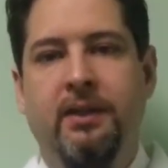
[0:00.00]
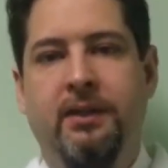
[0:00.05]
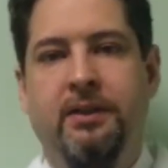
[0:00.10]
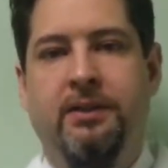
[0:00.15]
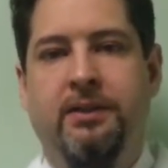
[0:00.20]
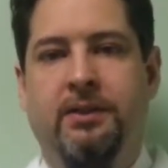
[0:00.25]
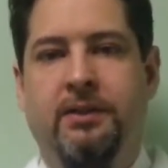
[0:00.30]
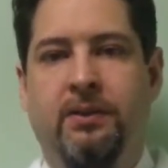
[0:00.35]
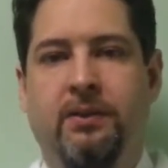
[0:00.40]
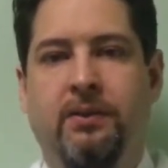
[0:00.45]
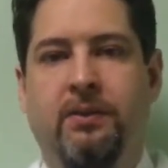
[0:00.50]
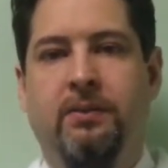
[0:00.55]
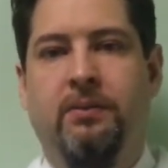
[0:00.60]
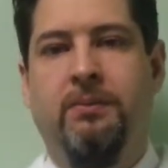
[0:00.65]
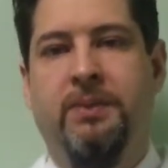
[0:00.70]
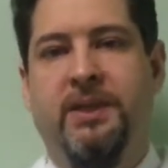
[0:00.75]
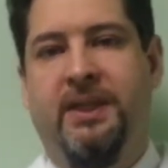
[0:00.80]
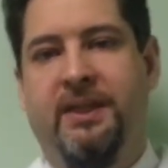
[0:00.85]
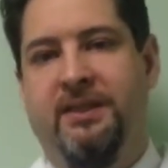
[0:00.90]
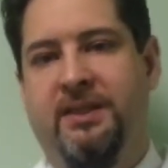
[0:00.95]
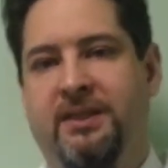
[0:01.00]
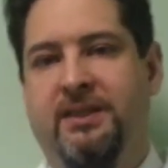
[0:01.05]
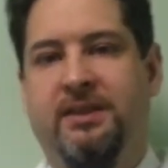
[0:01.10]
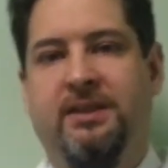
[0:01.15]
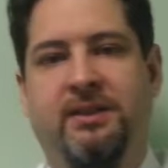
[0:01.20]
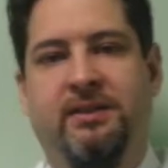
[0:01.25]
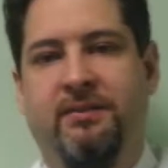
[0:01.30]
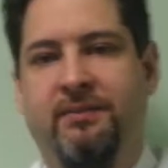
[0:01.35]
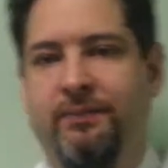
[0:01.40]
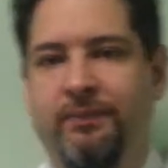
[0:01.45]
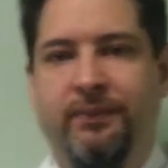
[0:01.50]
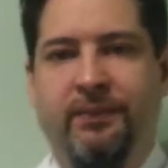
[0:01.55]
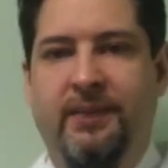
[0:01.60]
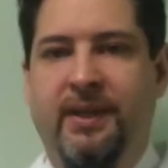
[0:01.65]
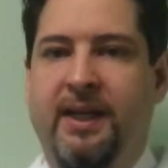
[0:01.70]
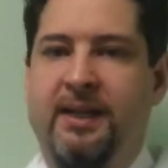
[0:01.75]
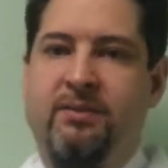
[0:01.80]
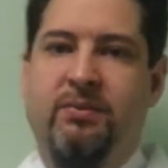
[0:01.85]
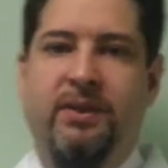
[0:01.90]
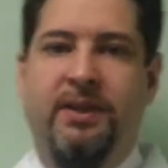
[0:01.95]
So because
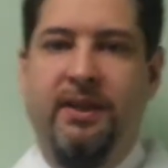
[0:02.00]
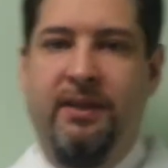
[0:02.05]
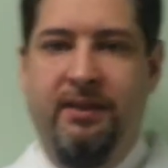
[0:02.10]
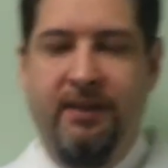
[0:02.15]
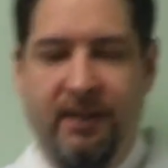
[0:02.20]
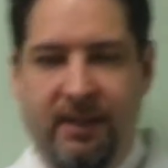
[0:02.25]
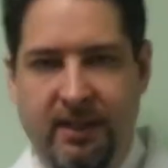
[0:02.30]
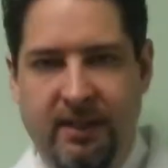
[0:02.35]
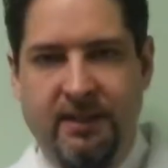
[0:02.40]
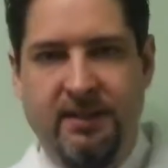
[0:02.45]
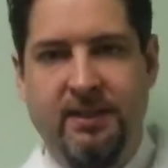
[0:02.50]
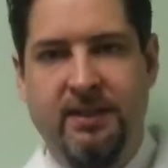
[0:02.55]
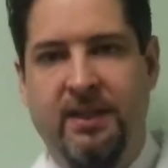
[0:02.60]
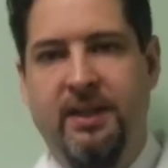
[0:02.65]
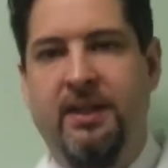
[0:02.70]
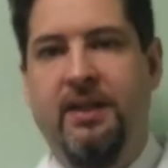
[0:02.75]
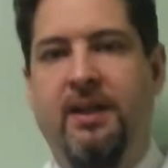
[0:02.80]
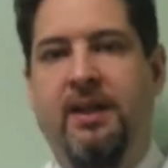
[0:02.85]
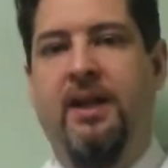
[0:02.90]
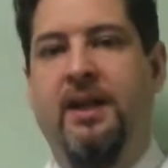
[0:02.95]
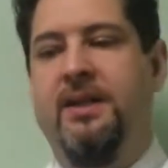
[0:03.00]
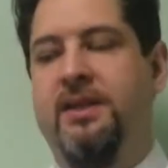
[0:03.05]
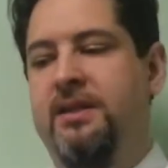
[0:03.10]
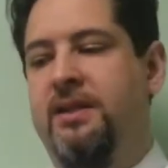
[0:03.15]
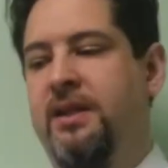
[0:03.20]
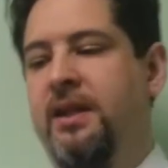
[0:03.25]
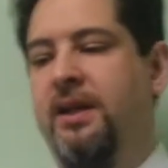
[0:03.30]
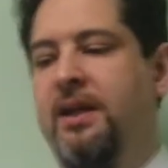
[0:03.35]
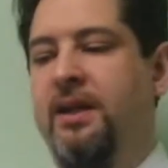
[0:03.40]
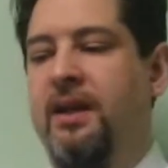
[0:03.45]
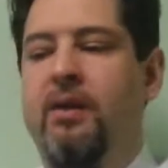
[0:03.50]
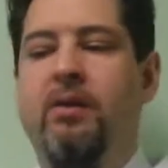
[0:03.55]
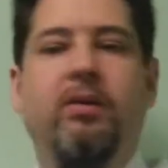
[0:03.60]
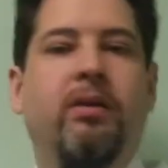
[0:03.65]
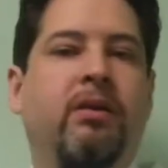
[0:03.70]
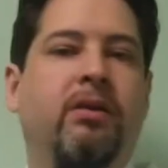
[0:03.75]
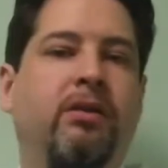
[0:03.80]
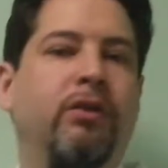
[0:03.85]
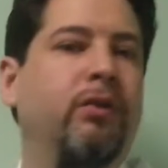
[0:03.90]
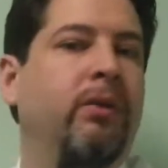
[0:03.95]
that's what they think it is, and that they
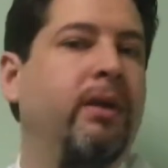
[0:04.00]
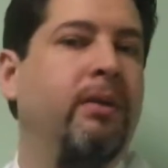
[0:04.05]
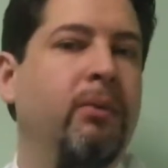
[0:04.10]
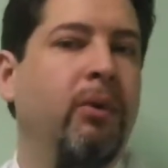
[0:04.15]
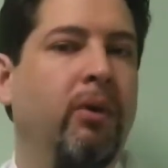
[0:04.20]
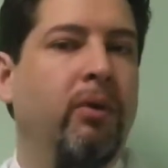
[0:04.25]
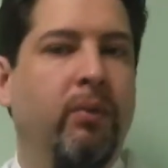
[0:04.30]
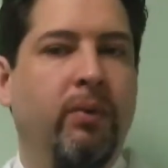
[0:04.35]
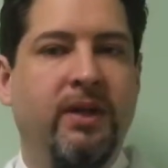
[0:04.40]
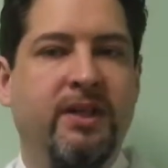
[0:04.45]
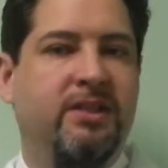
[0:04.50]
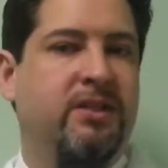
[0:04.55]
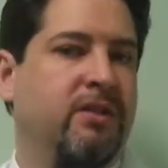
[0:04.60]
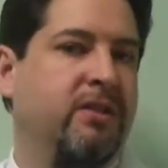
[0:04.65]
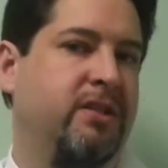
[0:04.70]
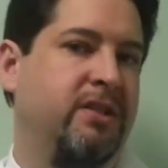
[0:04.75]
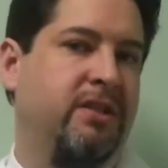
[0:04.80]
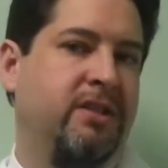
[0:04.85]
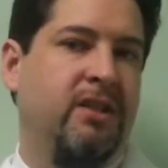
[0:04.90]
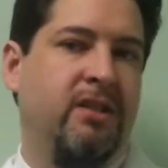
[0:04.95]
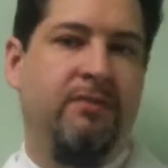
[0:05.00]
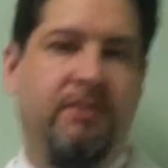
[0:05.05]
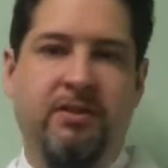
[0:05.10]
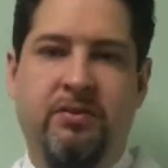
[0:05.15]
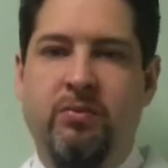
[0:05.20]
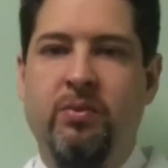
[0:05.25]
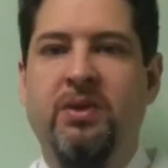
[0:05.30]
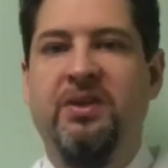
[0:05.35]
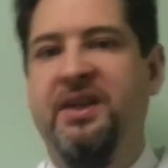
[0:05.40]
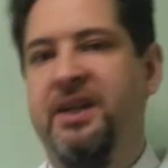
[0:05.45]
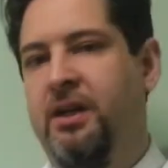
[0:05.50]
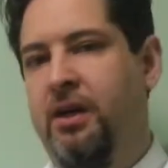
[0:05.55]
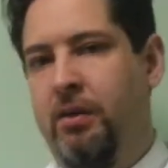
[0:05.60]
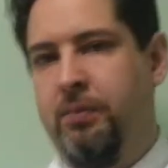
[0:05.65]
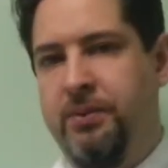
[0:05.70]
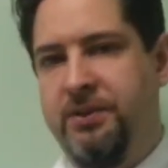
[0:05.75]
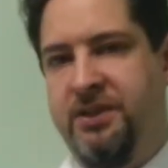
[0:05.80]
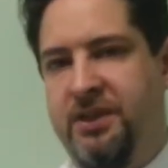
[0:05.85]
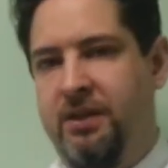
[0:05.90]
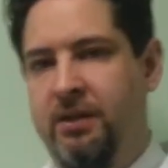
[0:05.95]
don't do any more research to see if it's really
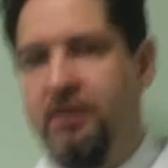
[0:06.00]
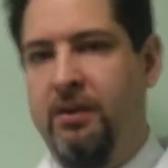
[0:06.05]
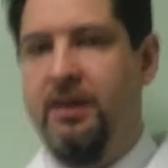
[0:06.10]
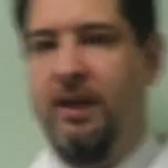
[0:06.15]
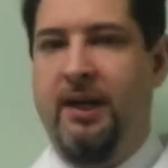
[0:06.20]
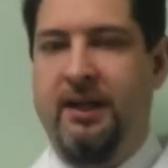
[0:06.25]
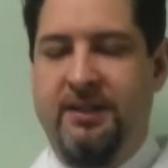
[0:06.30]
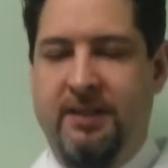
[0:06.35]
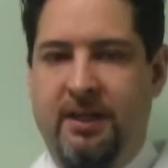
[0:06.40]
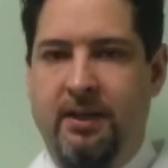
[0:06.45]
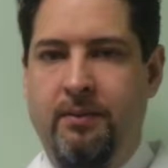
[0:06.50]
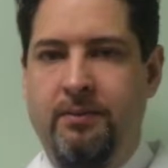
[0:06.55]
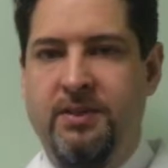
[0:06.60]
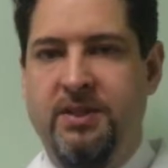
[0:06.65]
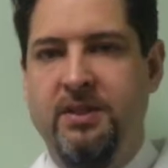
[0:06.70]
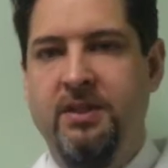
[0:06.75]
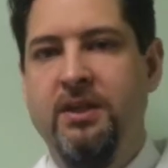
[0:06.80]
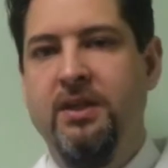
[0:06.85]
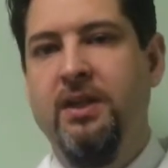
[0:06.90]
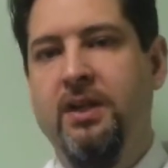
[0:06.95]
carpal tunnel a lot of times.